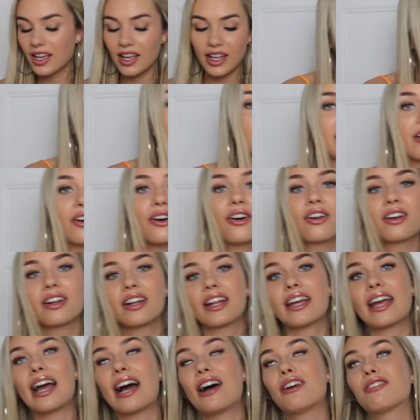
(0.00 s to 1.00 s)
my
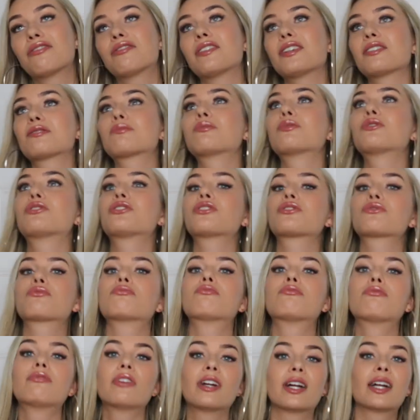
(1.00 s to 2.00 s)
holiday outfits would just
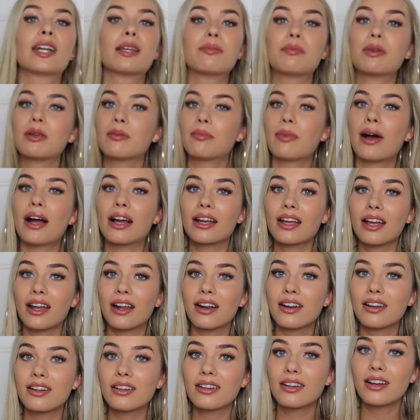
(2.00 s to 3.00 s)
really be
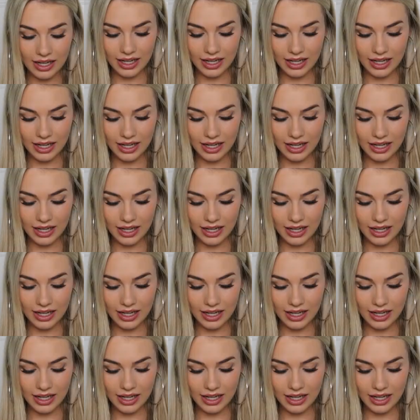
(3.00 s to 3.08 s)
banging.